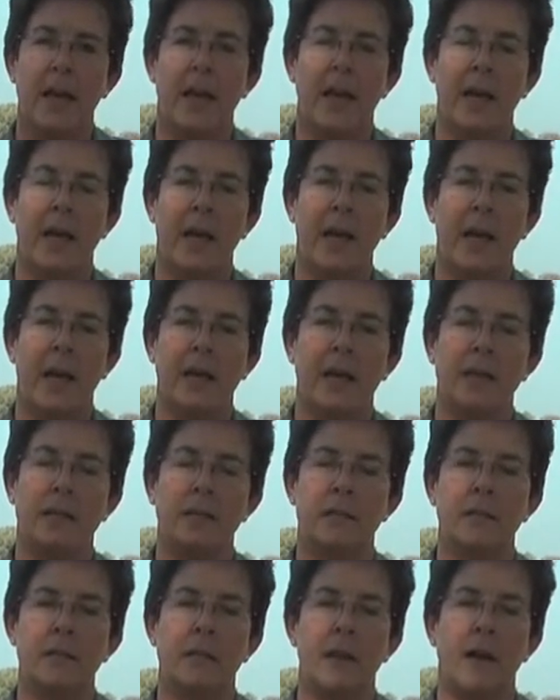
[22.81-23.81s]

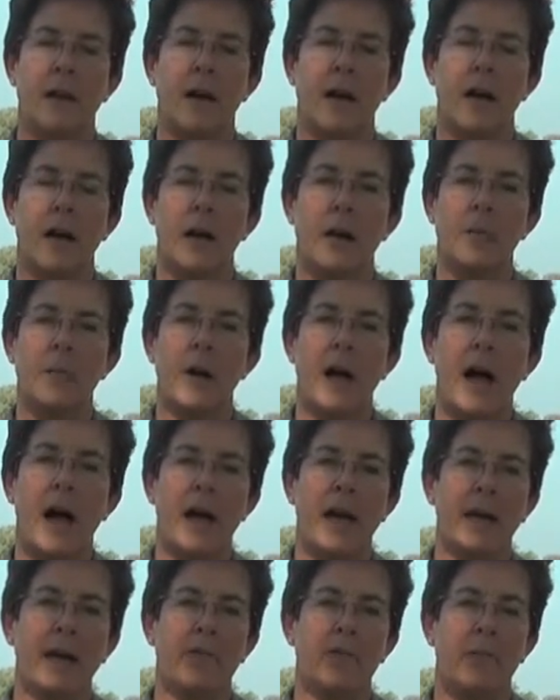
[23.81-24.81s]
and
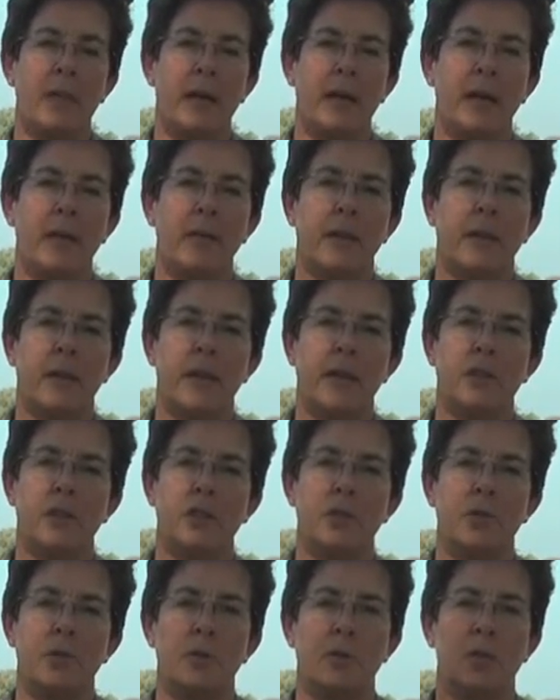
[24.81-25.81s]
I have been in the
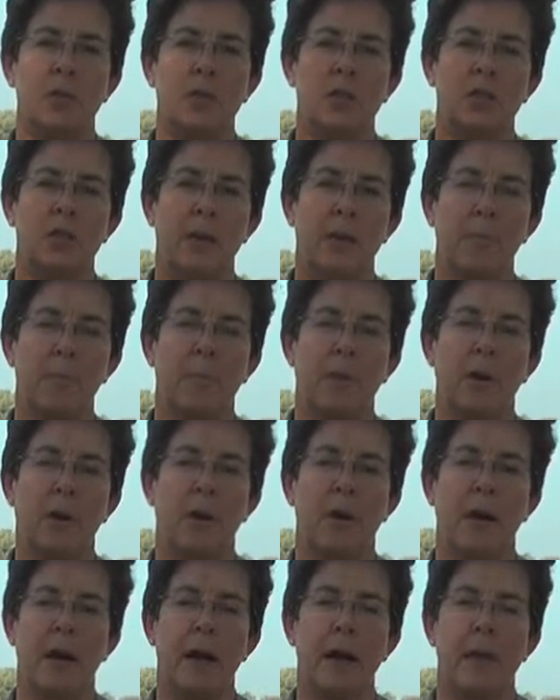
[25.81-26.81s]
Get You in Shape
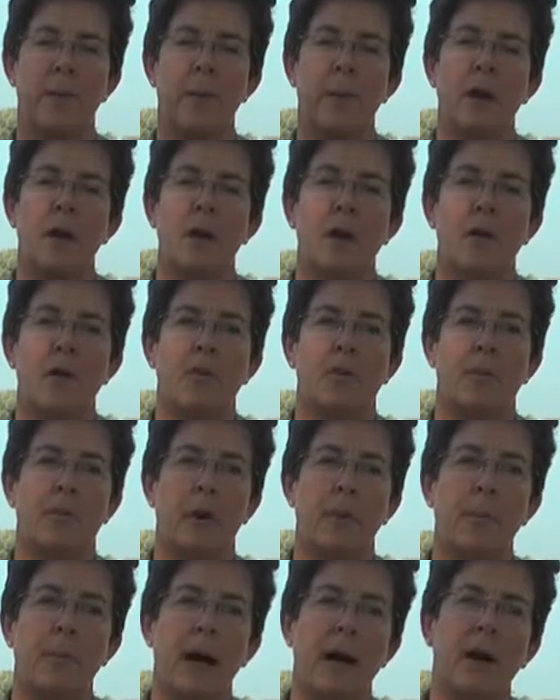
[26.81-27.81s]
program
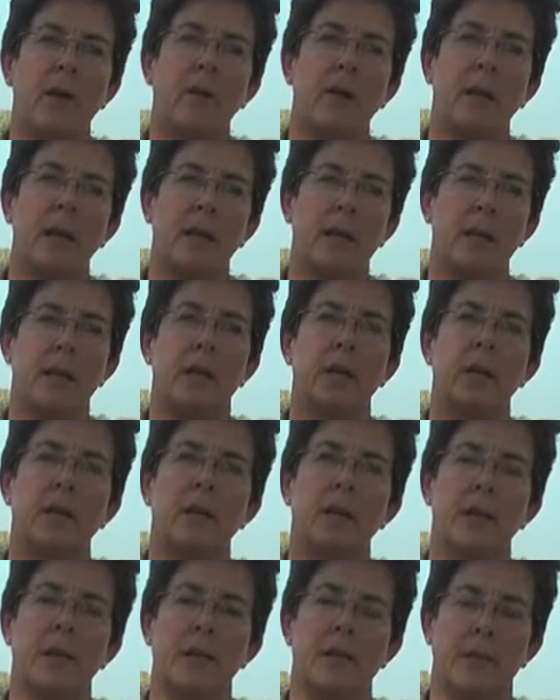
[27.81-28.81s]
for about a
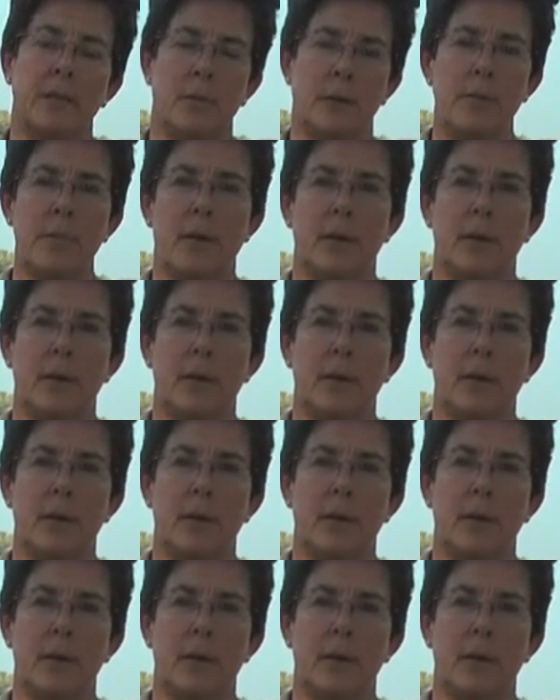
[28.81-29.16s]
year and 3